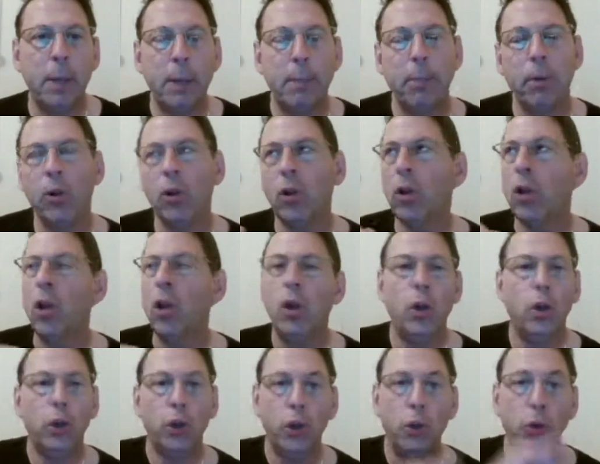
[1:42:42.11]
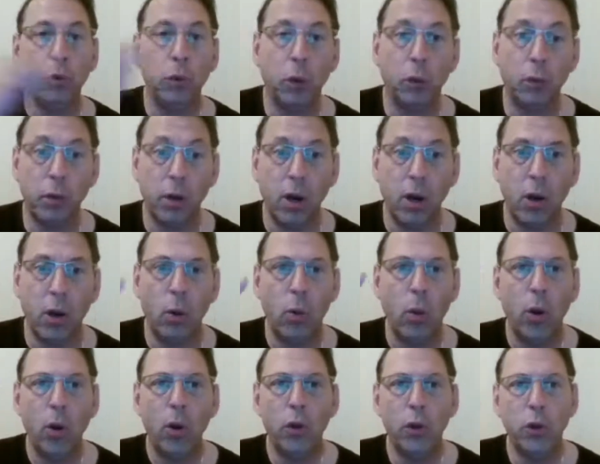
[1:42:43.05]
you don't know, you don't
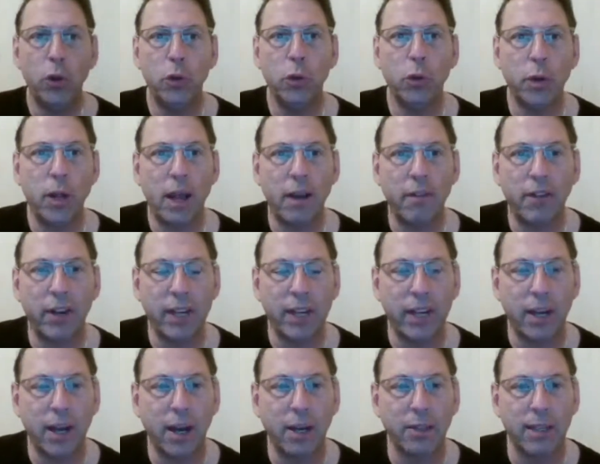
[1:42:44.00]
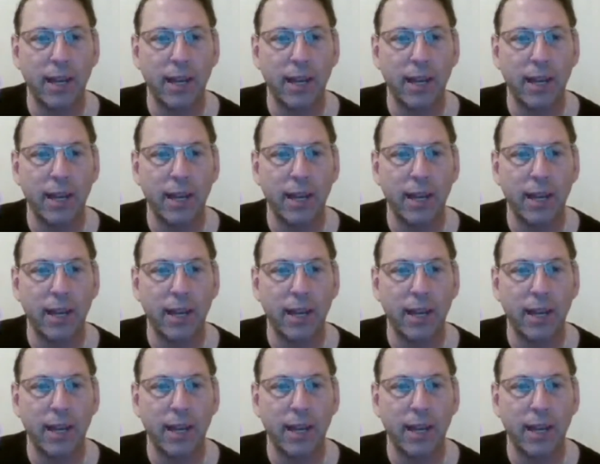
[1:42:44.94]
have any contact with,